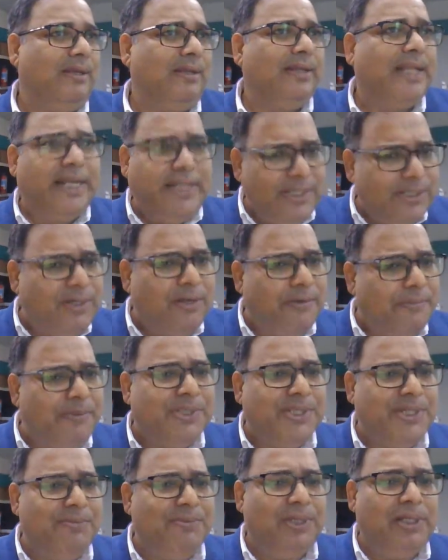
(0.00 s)
That is not
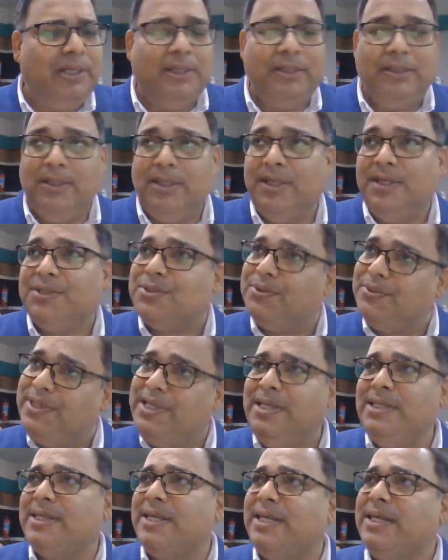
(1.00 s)
possible. So
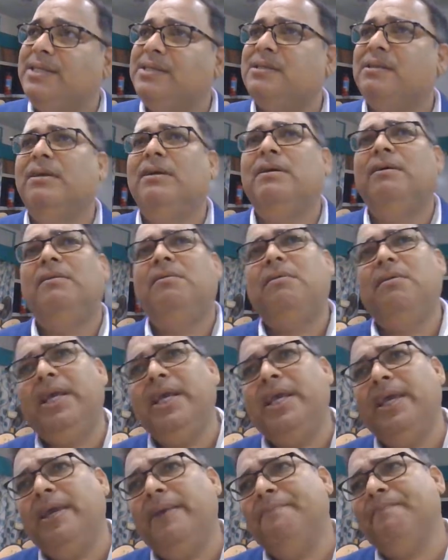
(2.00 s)
he says,
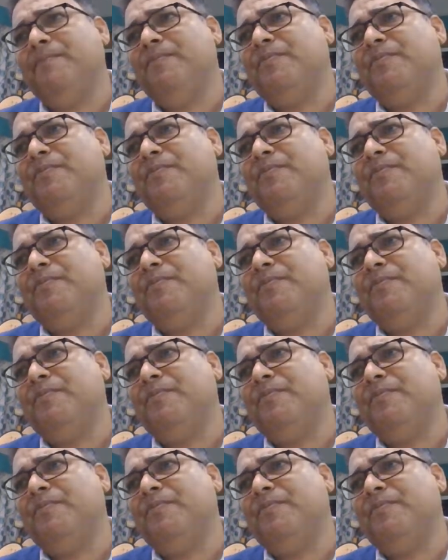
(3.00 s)
okay,